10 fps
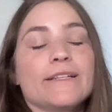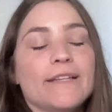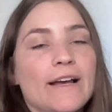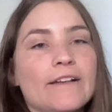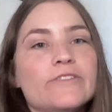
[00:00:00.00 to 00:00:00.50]

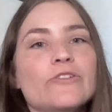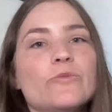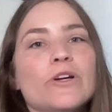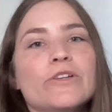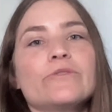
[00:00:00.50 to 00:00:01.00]
Yeah. So
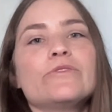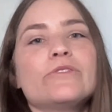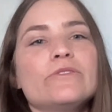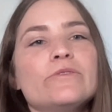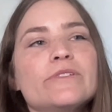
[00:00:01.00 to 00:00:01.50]
what you
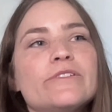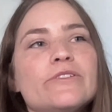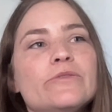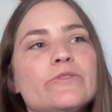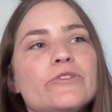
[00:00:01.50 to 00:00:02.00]
do is
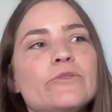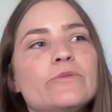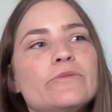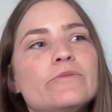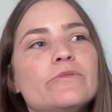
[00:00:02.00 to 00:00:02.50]

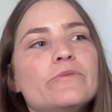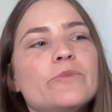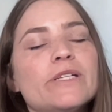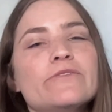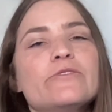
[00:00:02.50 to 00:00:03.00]

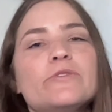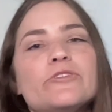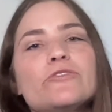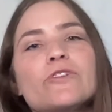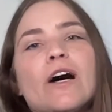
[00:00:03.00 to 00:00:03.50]
we assume that
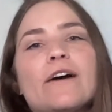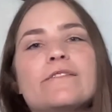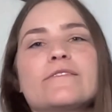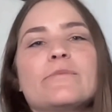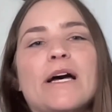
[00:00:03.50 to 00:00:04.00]
you've got
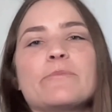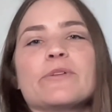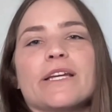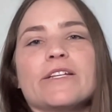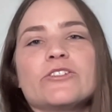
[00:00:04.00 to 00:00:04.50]
some
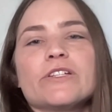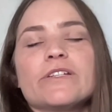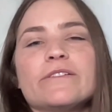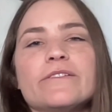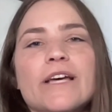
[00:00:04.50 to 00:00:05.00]

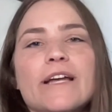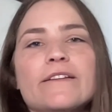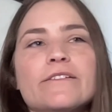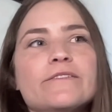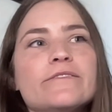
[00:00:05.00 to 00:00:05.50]
application that
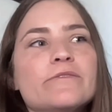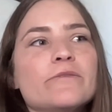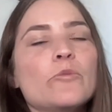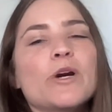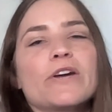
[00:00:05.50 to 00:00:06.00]
is
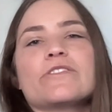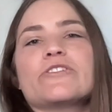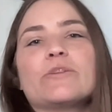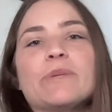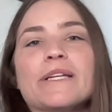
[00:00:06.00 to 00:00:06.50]
where the
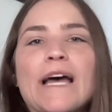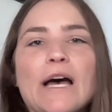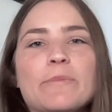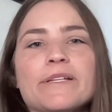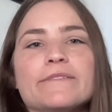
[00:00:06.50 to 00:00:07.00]
shipping
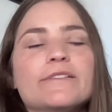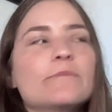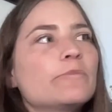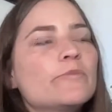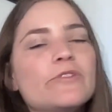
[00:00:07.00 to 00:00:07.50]
happening,
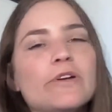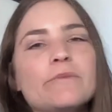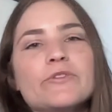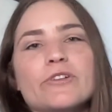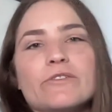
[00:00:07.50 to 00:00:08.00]
some
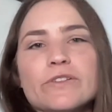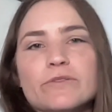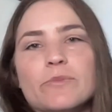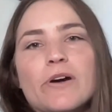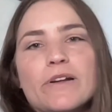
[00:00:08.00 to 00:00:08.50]
service or
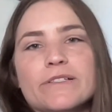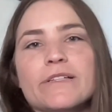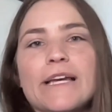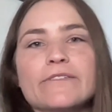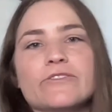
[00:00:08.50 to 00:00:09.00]
product
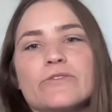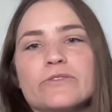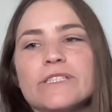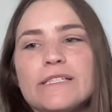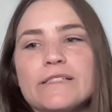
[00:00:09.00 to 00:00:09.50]
external
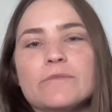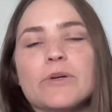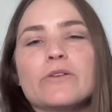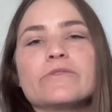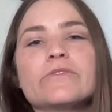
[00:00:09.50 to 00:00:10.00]
to
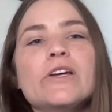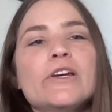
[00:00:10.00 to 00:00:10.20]
Post.